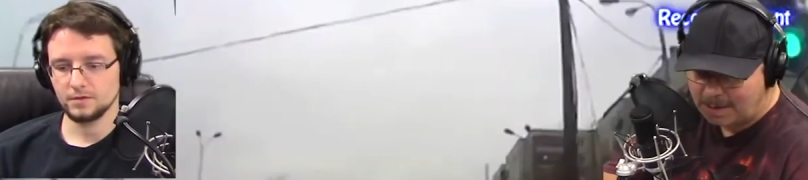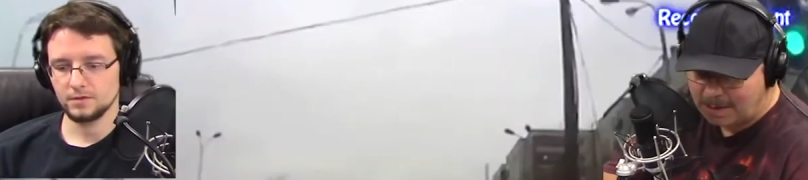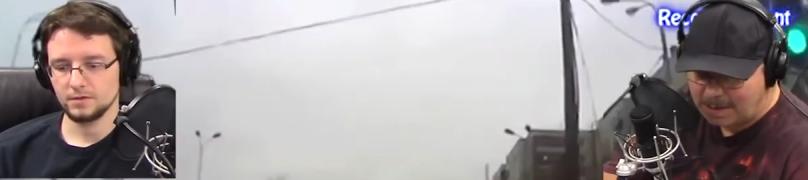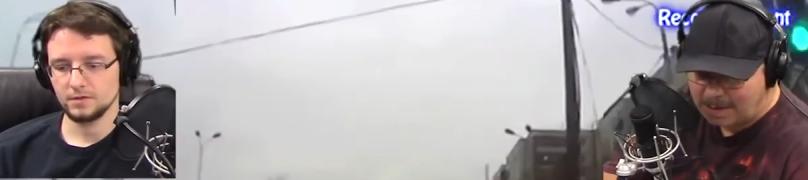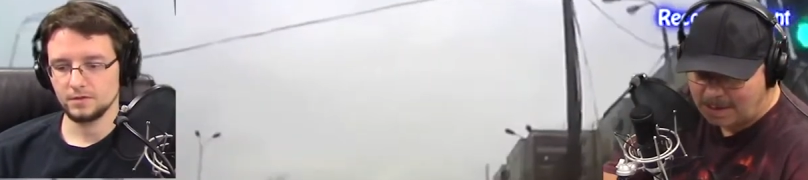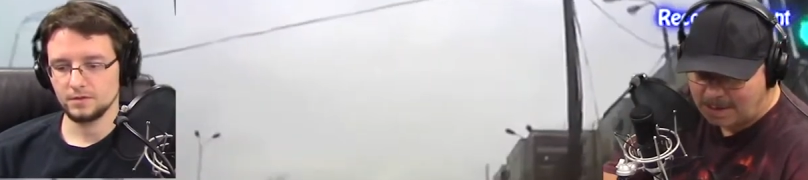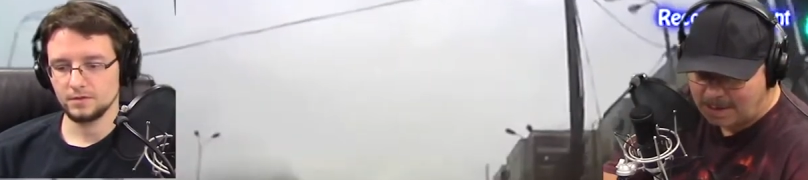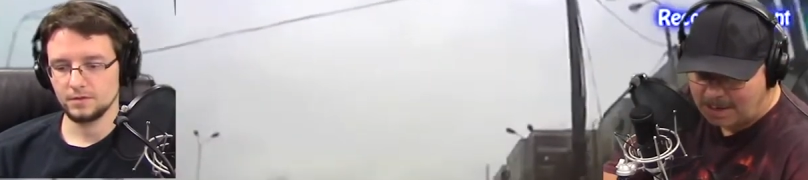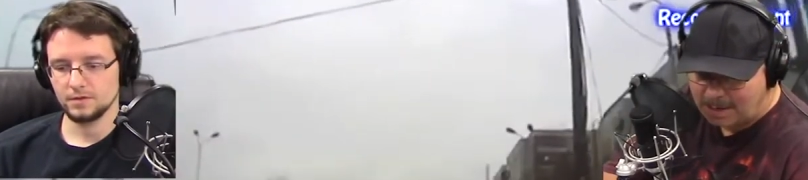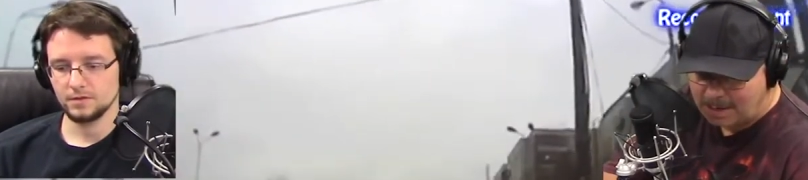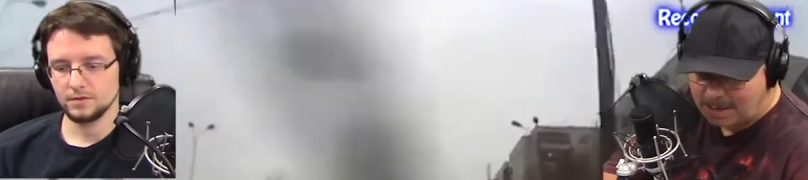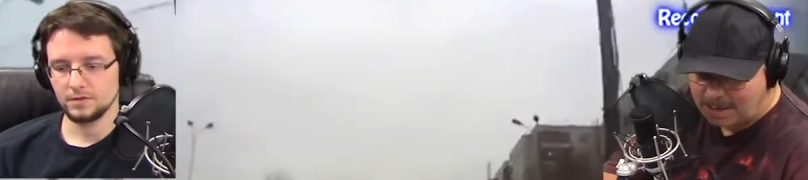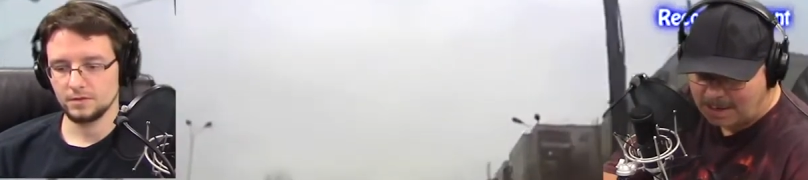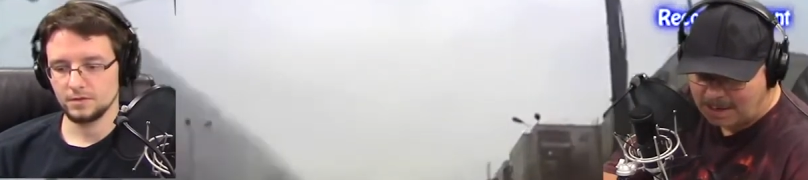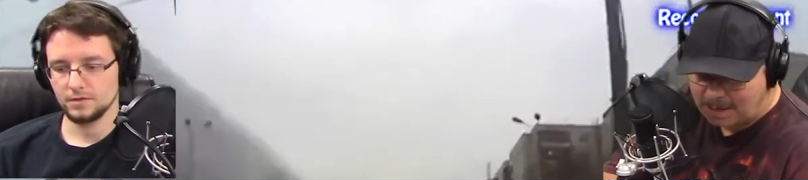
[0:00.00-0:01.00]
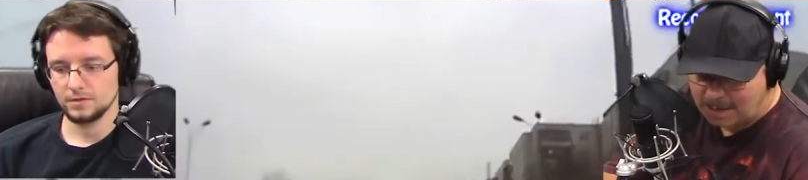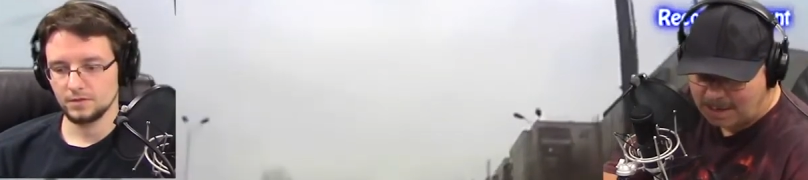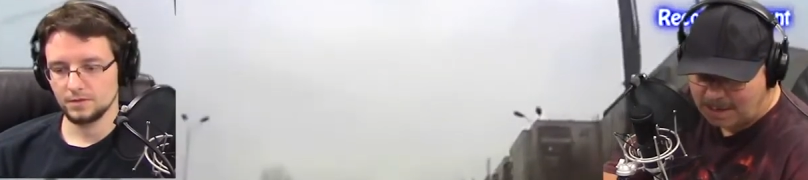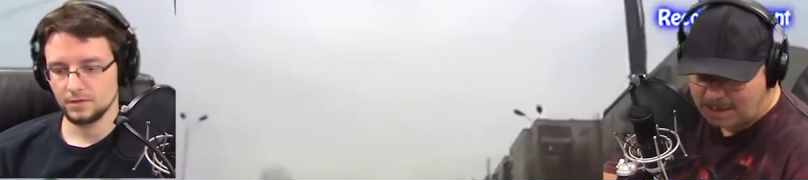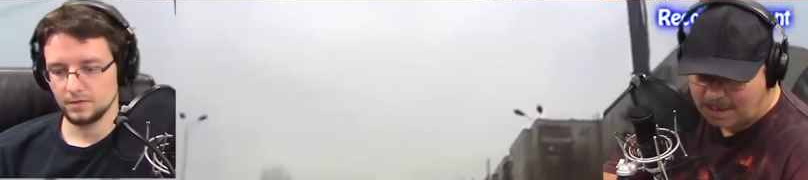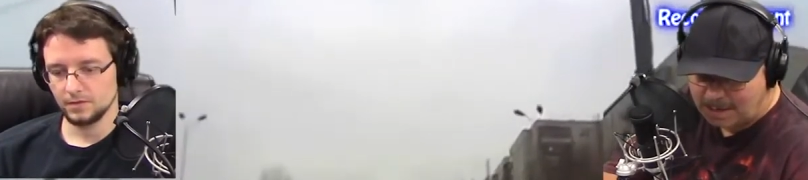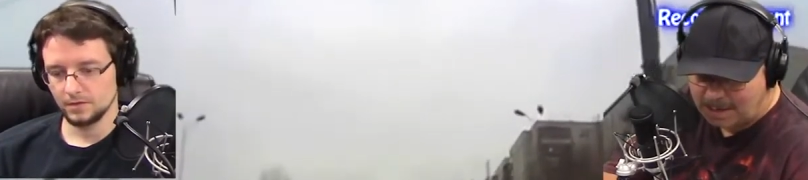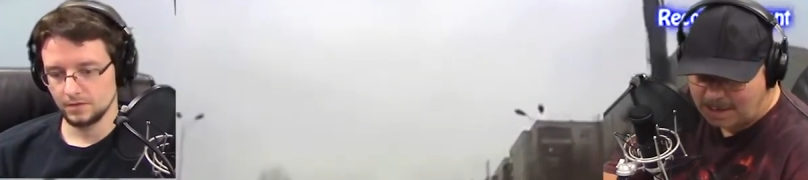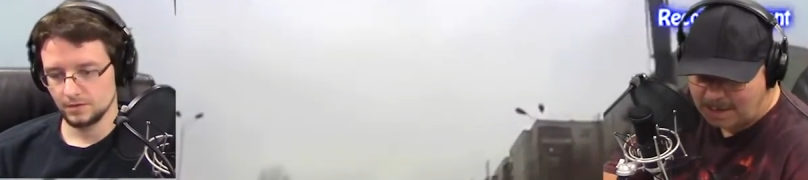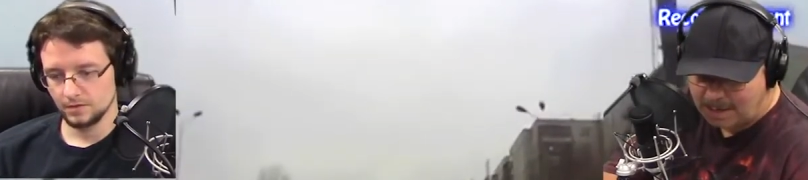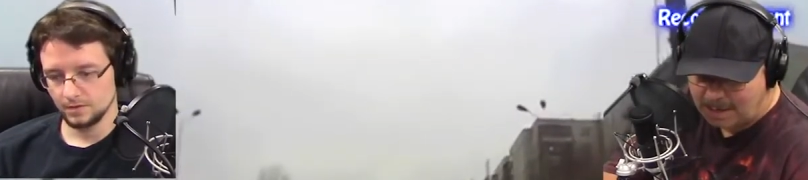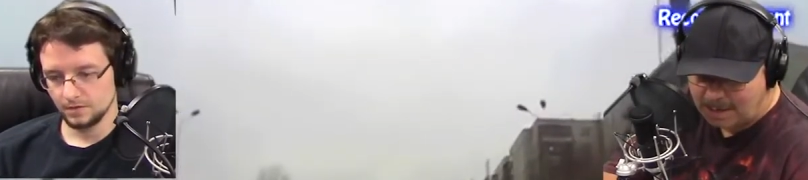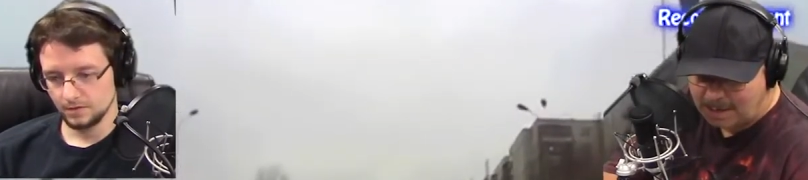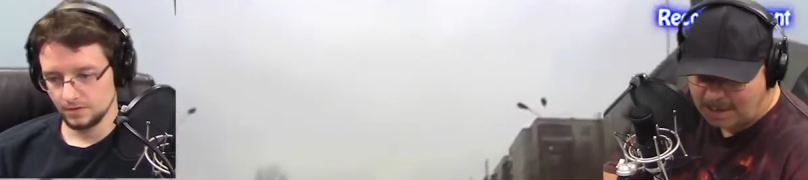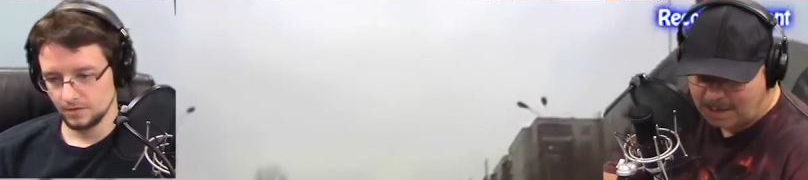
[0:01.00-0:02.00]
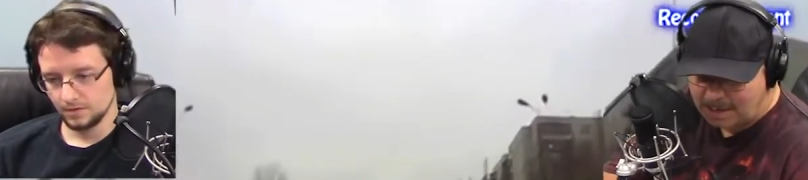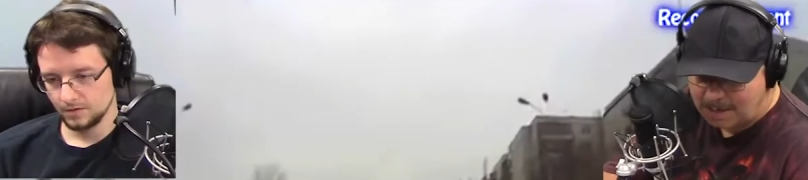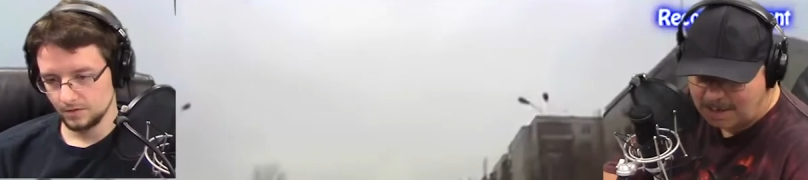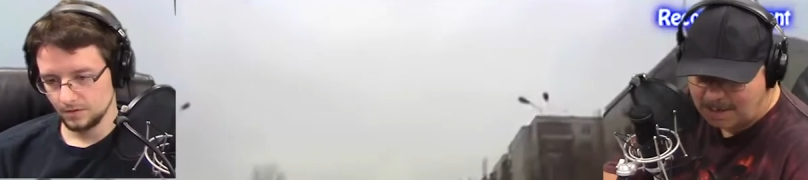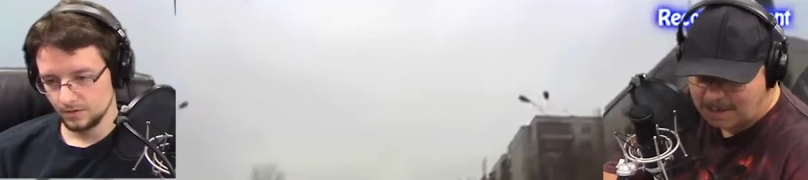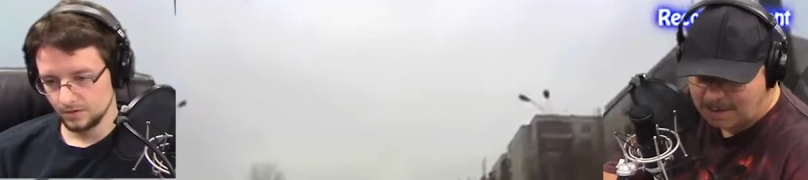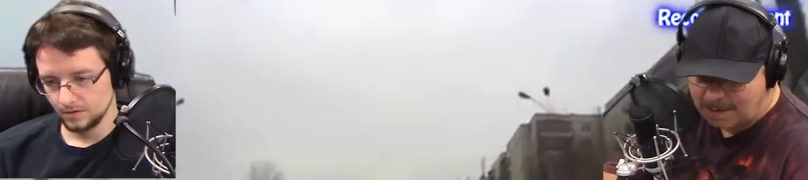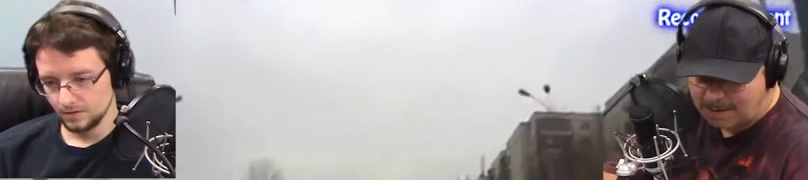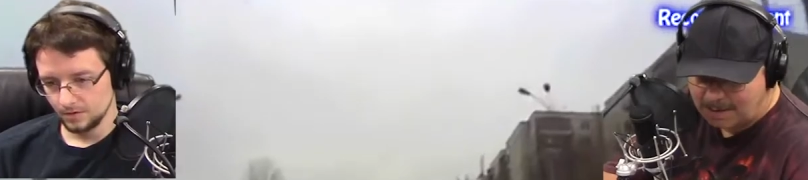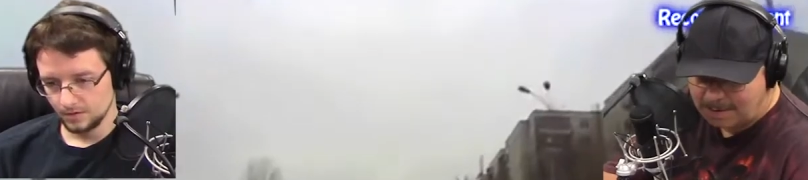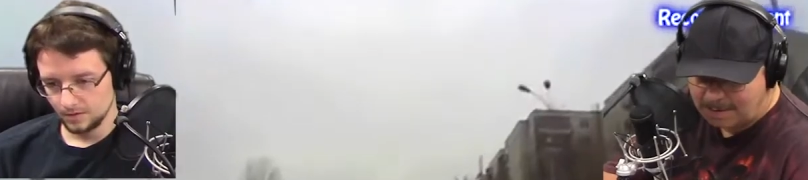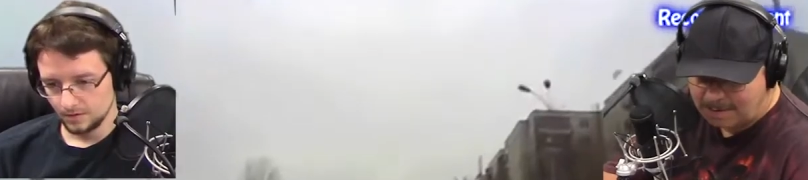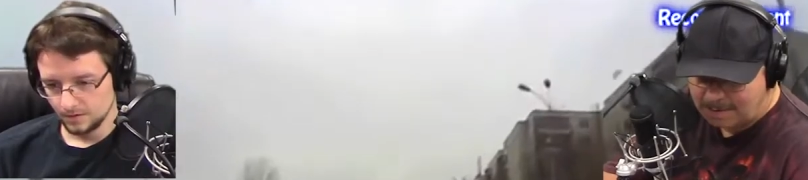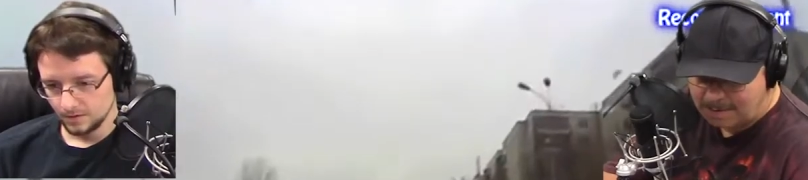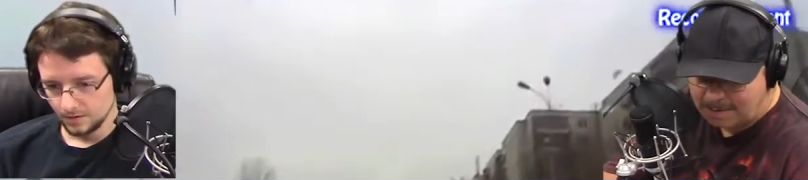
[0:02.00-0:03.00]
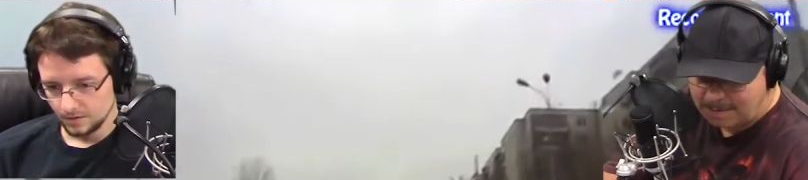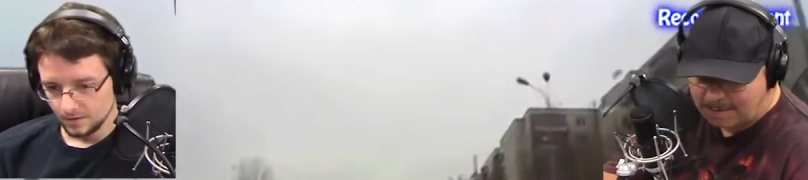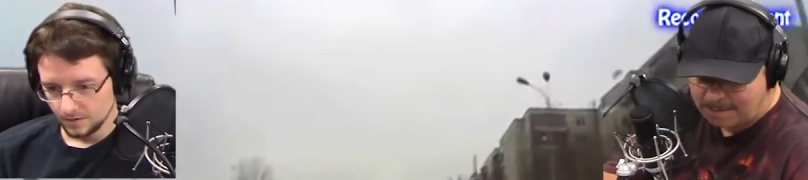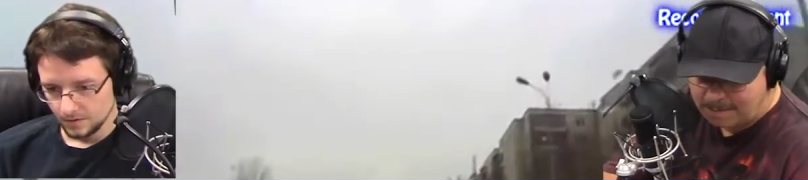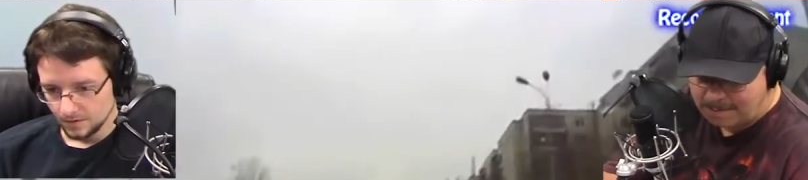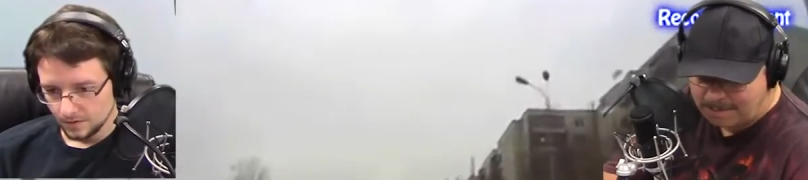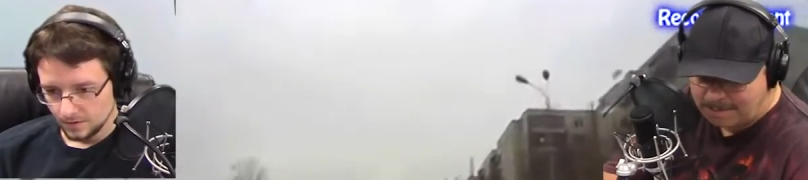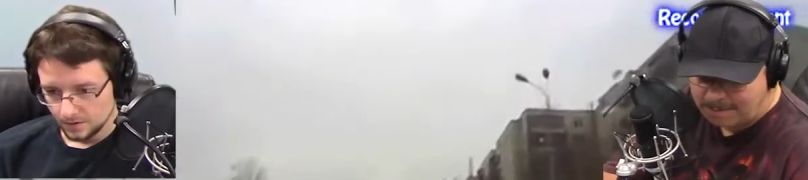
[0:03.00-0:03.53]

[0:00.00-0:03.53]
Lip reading: Nobody speaks.